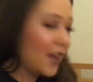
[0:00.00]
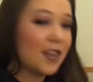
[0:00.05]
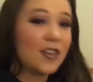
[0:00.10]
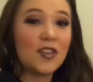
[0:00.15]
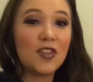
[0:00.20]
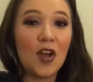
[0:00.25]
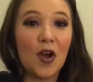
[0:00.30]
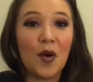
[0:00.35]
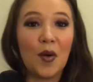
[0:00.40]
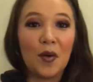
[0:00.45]

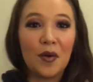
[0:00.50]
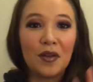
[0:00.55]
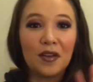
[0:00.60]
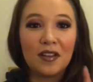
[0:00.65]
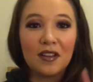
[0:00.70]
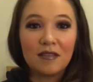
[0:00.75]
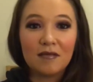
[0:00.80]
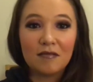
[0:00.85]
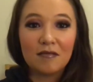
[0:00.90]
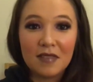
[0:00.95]
So
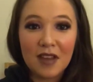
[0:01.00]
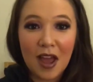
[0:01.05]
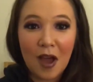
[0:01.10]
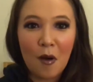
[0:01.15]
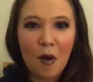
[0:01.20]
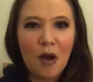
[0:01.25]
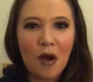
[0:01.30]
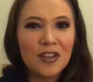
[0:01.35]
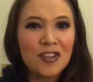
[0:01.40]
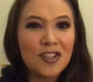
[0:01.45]

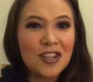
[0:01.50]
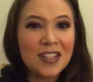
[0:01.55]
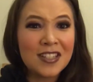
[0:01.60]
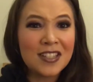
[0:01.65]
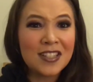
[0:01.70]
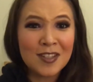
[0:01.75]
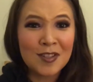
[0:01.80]
now, Jesus,